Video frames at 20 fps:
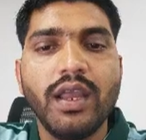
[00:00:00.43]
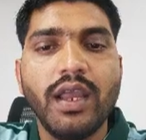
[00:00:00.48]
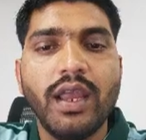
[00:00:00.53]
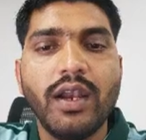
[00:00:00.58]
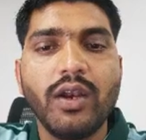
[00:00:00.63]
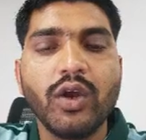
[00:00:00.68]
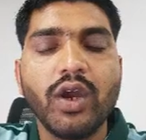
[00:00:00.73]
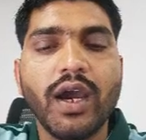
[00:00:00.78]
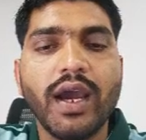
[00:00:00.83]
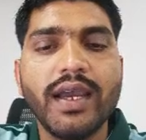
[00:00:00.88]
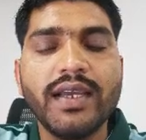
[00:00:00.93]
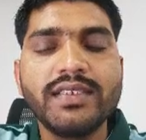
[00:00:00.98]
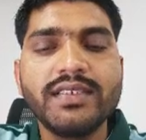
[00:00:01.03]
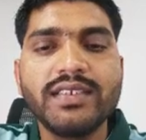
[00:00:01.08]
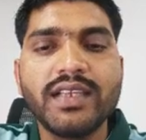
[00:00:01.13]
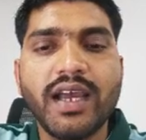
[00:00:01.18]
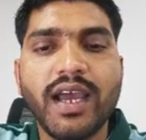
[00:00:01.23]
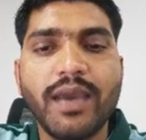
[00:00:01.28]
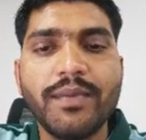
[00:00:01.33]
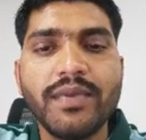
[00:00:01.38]
Hello
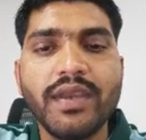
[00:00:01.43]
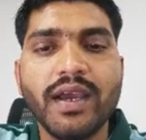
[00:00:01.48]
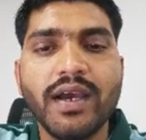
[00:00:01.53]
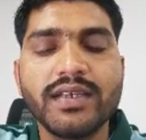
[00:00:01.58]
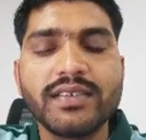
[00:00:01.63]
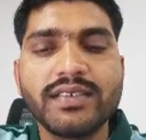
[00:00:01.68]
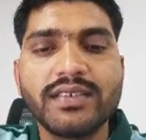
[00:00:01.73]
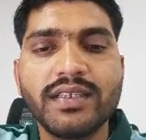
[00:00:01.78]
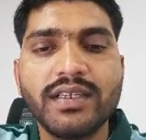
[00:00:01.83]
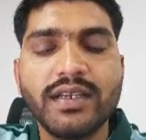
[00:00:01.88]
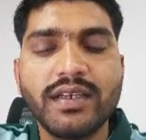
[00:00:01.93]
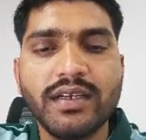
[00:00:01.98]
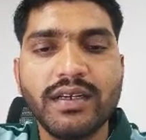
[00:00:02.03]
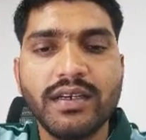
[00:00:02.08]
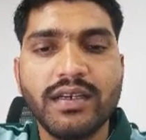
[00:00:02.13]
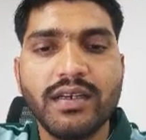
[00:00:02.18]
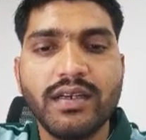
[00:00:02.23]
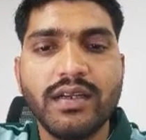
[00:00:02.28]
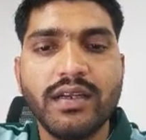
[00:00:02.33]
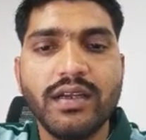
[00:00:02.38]
guys, I'm Yasir
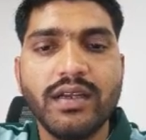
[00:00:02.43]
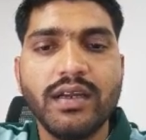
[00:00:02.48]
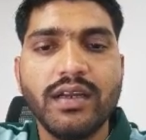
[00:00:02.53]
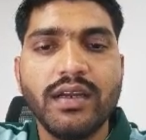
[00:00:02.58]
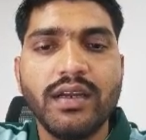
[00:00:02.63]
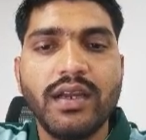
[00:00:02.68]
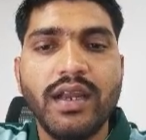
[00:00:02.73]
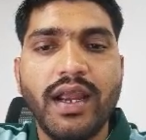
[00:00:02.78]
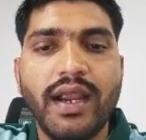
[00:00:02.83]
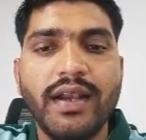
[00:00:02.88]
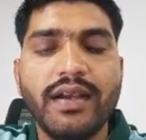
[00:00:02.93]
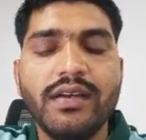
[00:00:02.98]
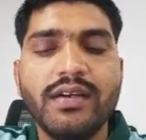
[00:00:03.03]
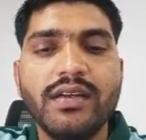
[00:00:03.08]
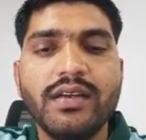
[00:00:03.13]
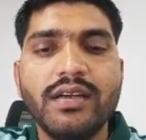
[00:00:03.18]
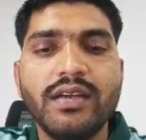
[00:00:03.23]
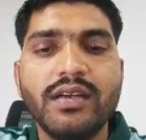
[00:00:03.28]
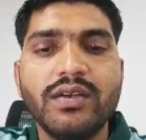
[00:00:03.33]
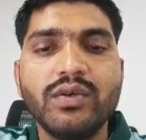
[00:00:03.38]
and
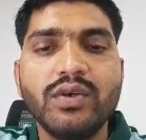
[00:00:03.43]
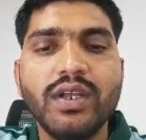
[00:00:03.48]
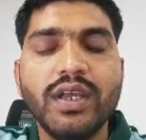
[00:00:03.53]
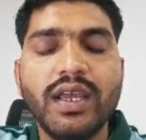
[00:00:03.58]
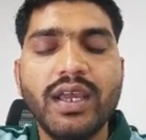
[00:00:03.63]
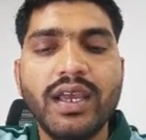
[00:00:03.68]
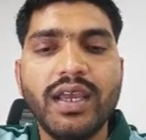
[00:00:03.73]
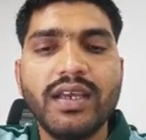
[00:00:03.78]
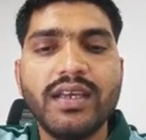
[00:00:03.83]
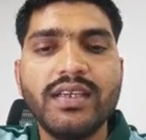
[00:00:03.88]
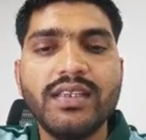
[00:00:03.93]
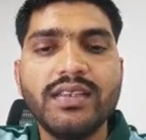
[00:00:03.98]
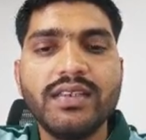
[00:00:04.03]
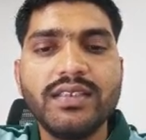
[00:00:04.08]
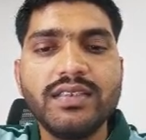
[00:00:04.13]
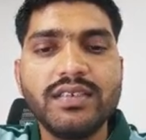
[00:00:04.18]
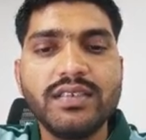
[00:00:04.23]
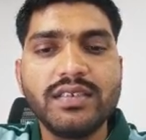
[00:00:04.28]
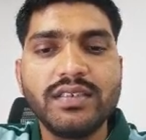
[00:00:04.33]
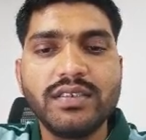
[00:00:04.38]
today in
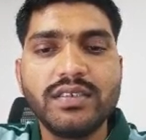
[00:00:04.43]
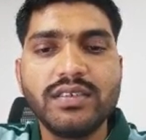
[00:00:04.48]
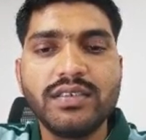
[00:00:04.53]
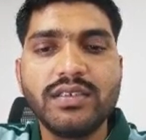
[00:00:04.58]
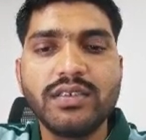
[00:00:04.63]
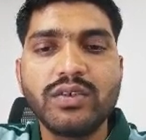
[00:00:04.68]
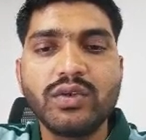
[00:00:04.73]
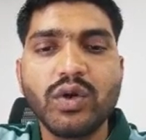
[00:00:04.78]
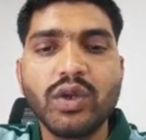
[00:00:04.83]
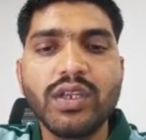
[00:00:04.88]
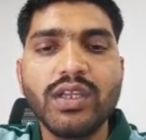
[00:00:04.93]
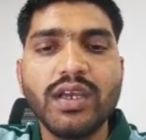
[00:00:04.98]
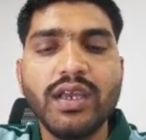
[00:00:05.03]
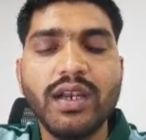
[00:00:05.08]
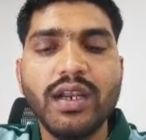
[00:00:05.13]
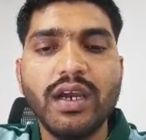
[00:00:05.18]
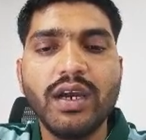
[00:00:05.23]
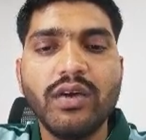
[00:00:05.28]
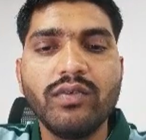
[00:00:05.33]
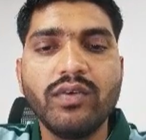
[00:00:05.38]
this
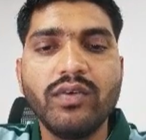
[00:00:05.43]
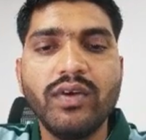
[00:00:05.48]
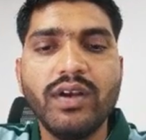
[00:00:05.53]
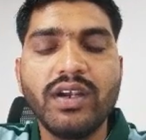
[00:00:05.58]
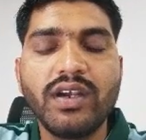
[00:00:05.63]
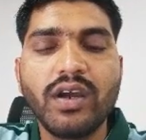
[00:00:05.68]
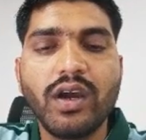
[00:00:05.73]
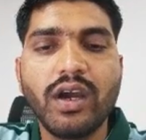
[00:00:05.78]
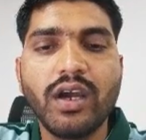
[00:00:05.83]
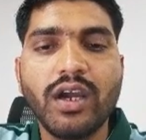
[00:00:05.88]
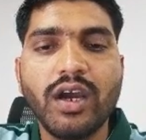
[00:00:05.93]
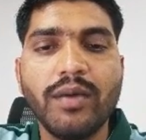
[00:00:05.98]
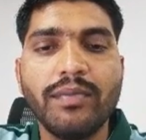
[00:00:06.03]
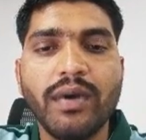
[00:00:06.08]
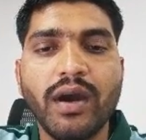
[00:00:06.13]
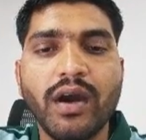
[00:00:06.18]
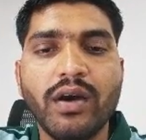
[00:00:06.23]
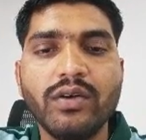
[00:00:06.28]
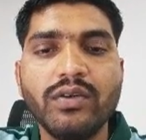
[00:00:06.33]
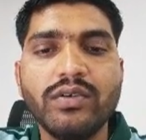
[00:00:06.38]
tutorial we will talk
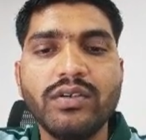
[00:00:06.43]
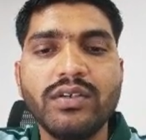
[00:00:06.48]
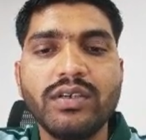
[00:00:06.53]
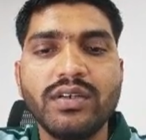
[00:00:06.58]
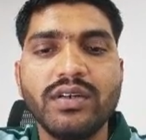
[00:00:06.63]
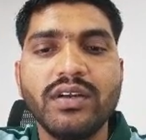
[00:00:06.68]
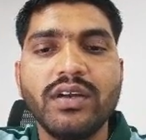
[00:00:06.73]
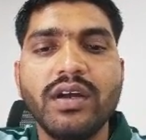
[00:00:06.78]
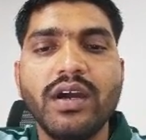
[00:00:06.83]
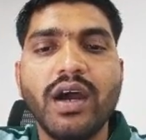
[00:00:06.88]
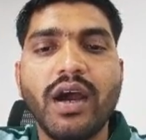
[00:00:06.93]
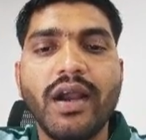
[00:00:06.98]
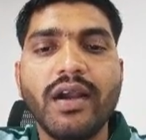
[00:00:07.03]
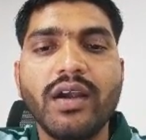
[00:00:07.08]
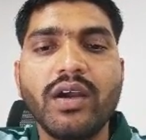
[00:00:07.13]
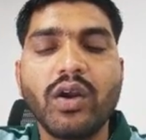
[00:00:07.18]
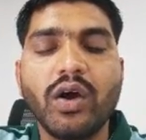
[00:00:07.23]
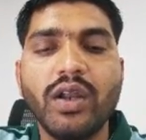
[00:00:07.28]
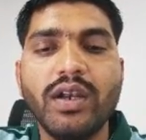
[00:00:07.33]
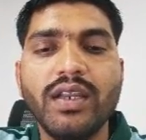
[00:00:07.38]
about
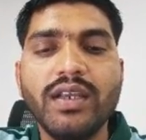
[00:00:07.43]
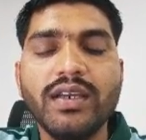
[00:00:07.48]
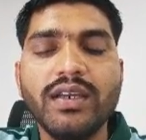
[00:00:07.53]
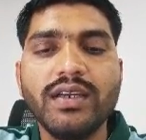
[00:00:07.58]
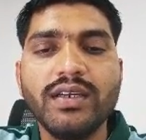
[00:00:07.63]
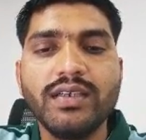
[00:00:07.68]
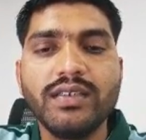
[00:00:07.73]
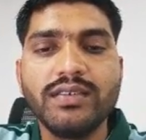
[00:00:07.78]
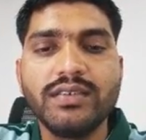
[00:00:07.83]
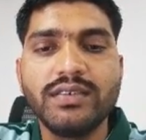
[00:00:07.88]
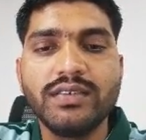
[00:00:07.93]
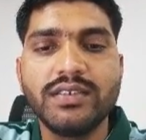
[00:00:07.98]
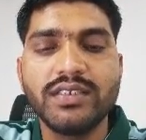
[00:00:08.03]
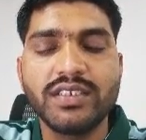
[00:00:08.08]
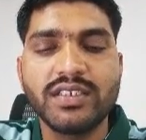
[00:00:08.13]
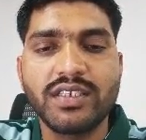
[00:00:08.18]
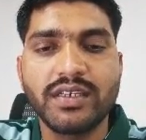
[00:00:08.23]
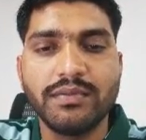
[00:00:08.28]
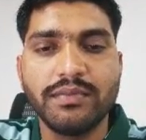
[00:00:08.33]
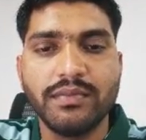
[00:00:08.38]
hydraulic
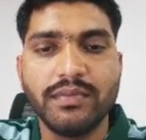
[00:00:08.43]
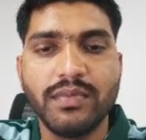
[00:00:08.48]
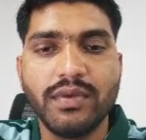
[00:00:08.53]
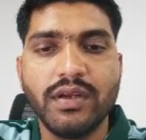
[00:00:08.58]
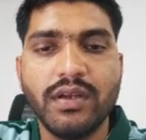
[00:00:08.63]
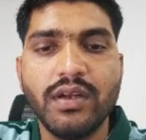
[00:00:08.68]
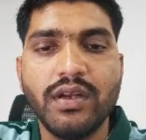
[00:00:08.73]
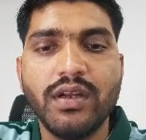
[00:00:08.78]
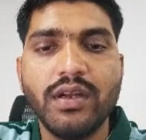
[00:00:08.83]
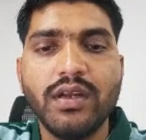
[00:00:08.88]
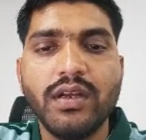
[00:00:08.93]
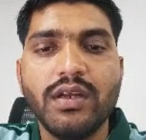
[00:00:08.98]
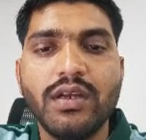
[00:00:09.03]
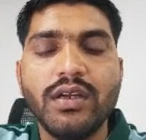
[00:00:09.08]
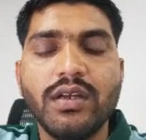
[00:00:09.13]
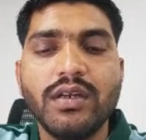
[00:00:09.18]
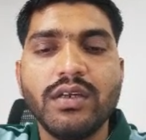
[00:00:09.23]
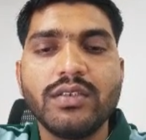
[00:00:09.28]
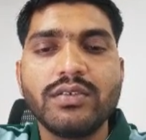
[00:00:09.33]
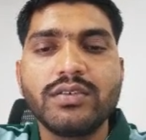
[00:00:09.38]
system.
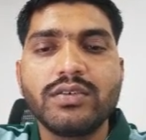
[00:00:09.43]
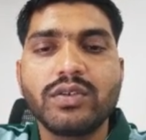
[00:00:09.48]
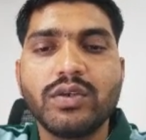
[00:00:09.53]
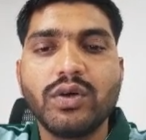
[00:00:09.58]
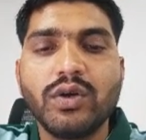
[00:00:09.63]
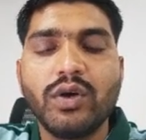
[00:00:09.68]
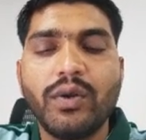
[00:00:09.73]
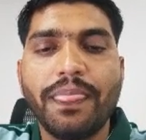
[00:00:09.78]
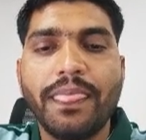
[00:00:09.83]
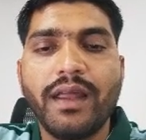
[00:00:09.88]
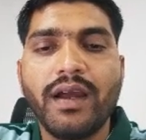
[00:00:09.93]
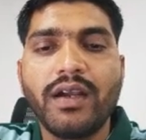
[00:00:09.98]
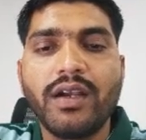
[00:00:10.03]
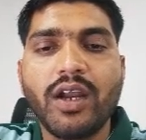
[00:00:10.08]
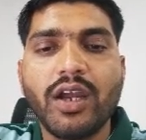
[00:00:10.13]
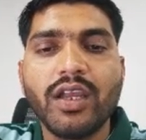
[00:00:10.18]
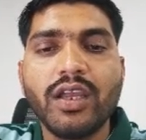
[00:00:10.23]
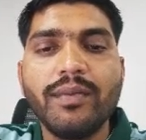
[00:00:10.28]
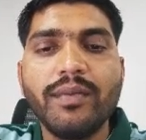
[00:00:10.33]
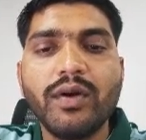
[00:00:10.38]
So
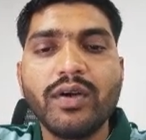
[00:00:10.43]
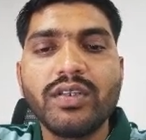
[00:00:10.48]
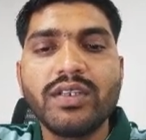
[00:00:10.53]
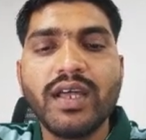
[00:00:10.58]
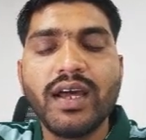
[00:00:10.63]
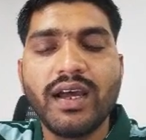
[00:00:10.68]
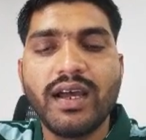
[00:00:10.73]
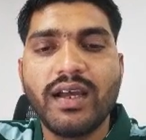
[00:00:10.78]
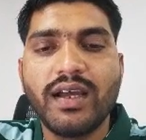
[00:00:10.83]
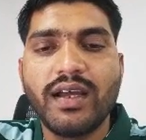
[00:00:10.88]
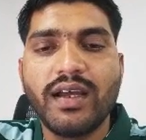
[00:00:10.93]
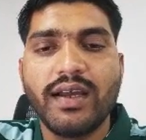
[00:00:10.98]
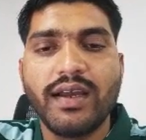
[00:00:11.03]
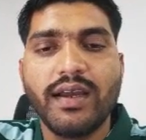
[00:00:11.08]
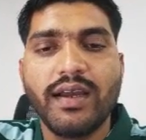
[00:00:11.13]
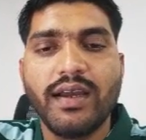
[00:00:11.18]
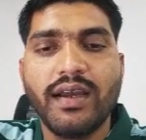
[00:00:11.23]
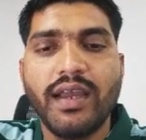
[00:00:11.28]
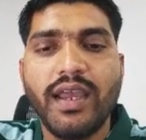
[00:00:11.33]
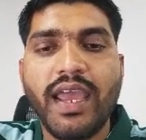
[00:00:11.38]
talking about
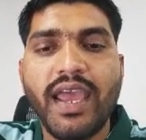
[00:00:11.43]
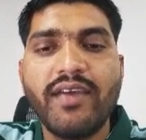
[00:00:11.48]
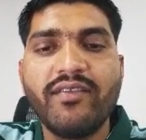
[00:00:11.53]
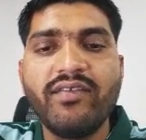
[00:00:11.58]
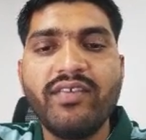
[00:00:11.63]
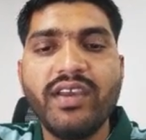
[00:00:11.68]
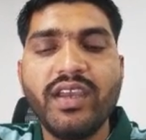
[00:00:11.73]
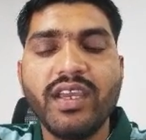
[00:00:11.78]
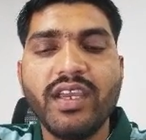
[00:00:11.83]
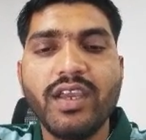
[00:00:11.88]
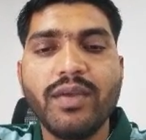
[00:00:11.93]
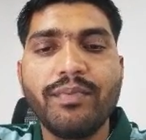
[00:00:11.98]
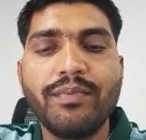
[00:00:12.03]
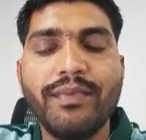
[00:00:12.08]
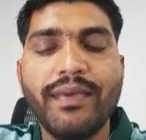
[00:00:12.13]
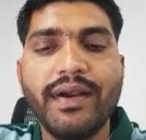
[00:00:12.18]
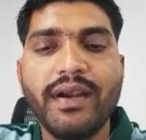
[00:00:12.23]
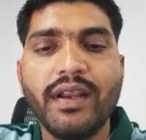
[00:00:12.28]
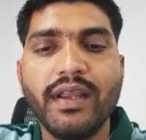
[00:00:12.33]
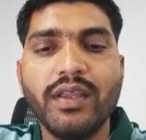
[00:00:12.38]
the heavy
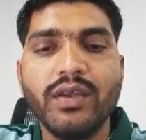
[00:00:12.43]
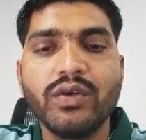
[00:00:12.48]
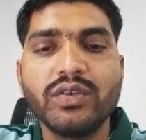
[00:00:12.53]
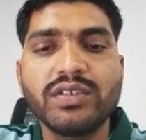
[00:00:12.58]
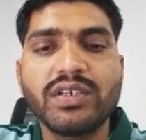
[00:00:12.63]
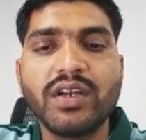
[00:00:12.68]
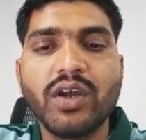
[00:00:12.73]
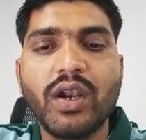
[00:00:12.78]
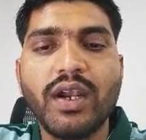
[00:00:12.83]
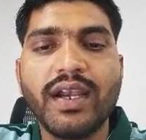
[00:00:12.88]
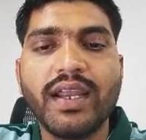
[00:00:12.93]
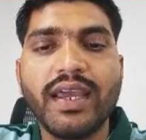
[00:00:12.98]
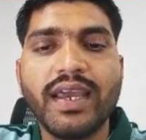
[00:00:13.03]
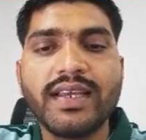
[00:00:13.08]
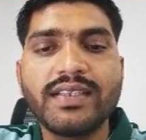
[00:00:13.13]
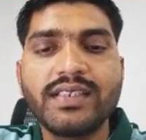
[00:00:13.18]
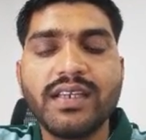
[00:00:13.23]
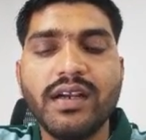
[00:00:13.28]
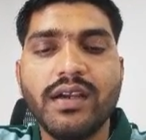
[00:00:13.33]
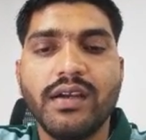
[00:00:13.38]
equipment used in oil and
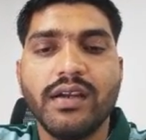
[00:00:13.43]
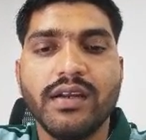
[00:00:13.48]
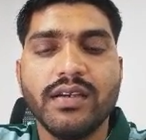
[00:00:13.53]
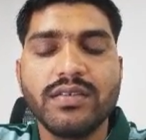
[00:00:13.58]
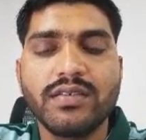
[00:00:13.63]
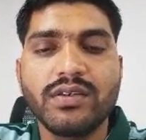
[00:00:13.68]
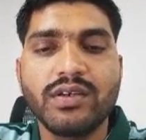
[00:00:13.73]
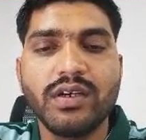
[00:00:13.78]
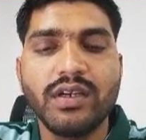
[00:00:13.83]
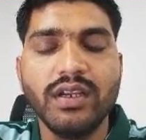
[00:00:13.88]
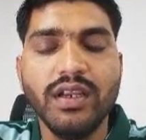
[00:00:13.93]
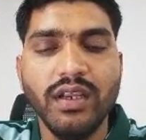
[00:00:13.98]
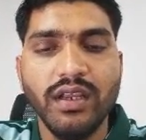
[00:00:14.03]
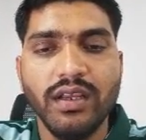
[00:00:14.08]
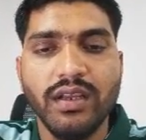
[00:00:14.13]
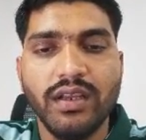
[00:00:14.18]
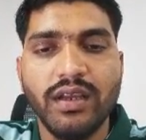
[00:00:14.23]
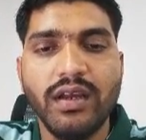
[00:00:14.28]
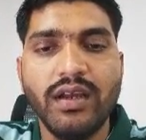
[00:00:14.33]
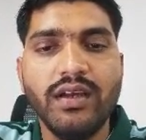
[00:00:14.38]
gas industry
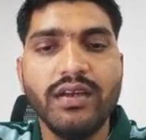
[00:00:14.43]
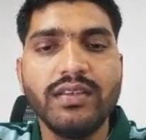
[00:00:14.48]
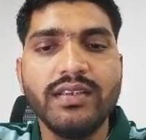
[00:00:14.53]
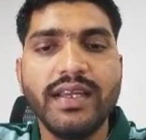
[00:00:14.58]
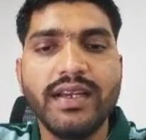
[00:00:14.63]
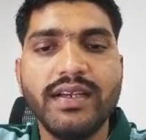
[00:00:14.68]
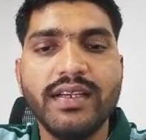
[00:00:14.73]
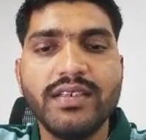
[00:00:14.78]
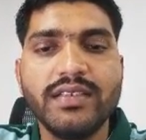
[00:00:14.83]
that